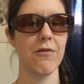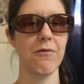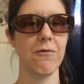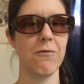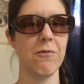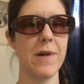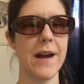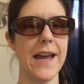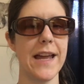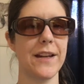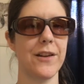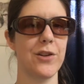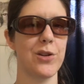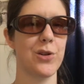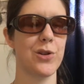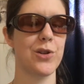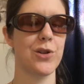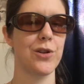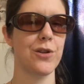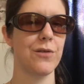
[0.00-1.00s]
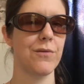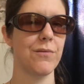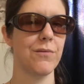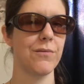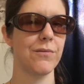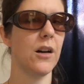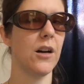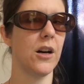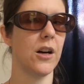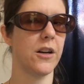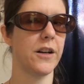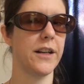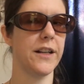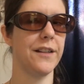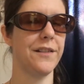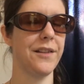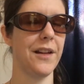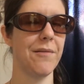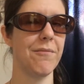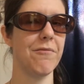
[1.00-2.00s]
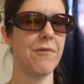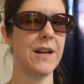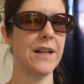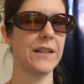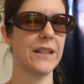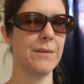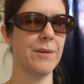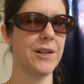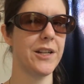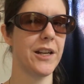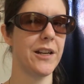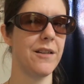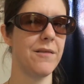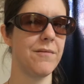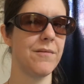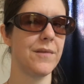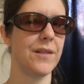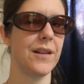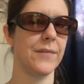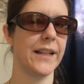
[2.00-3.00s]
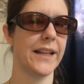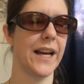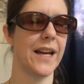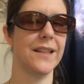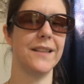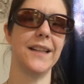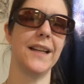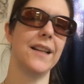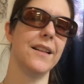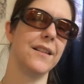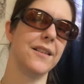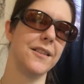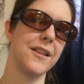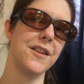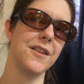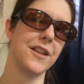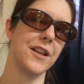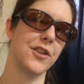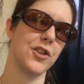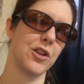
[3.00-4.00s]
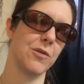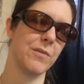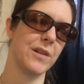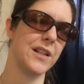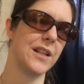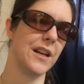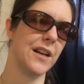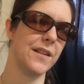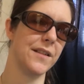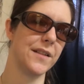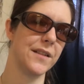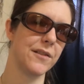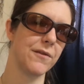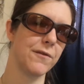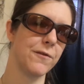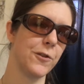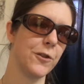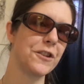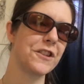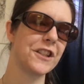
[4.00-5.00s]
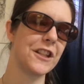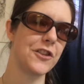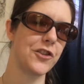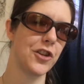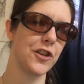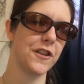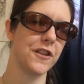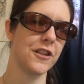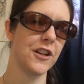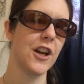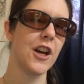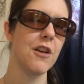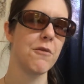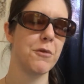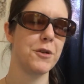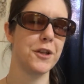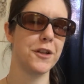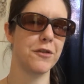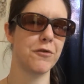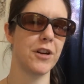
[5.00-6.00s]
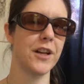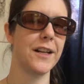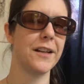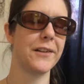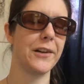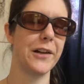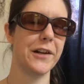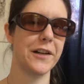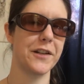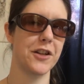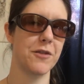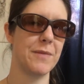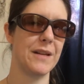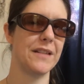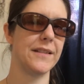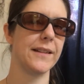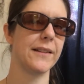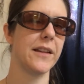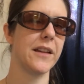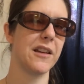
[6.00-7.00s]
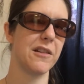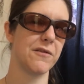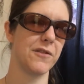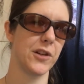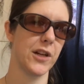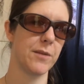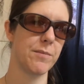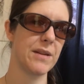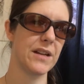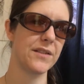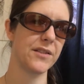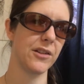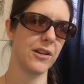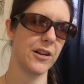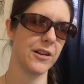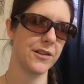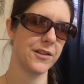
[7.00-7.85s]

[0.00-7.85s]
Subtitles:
which are in some way limited, like I said, C-stitch only does full stitches, which is great as long as you're basically converting pixel